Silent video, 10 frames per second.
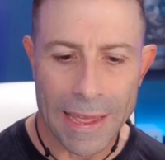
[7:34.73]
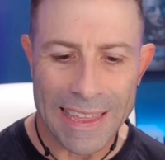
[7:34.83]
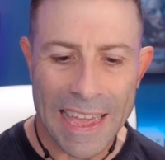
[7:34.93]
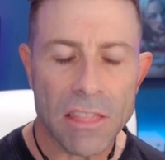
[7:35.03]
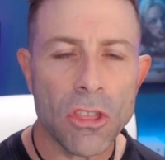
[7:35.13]

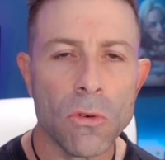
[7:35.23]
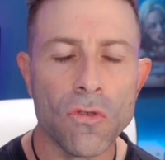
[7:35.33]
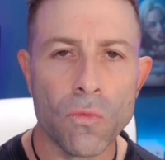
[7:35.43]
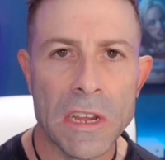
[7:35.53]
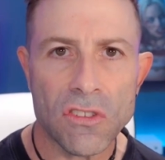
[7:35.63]
Get those
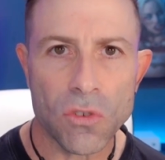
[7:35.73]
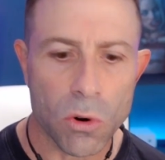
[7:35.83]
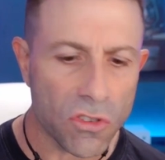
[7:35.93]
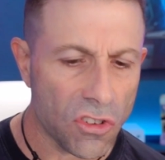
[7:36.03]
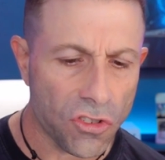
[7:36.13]

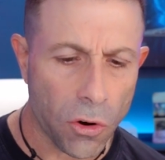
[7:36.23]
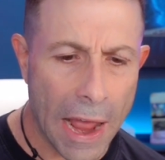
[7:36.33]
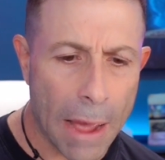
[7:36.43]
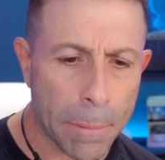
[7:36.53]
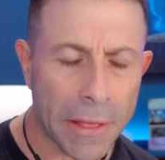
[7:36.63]
resources or
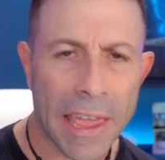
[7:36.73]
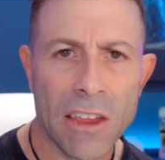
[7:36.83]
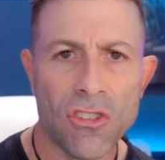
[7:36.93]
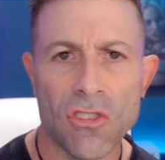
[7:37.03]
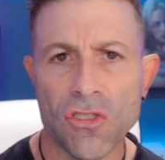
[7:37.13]

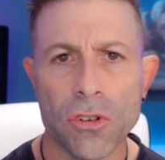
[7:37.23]
applications